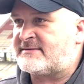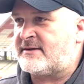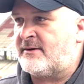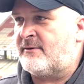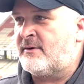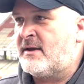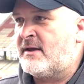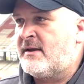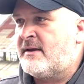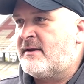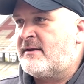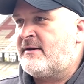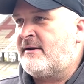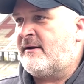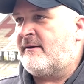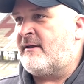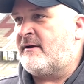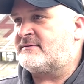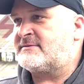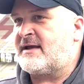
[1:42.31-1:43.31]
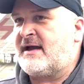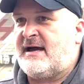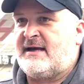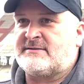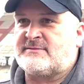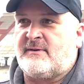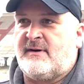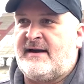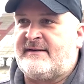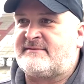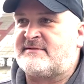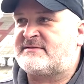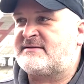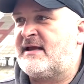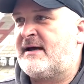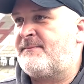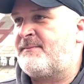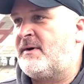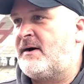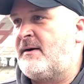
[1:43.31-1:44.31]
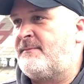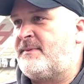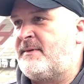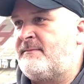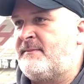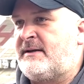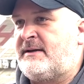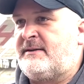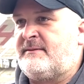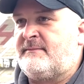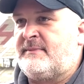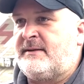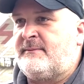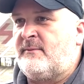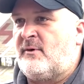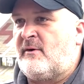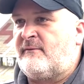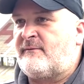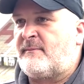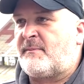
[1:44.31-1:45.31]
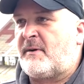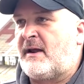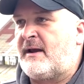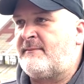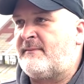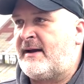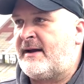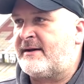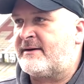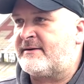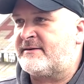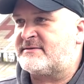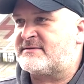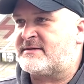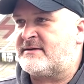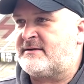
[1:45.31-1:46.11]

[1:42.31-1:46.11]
So, you know, those guys will have to step up and be more of a playmakers.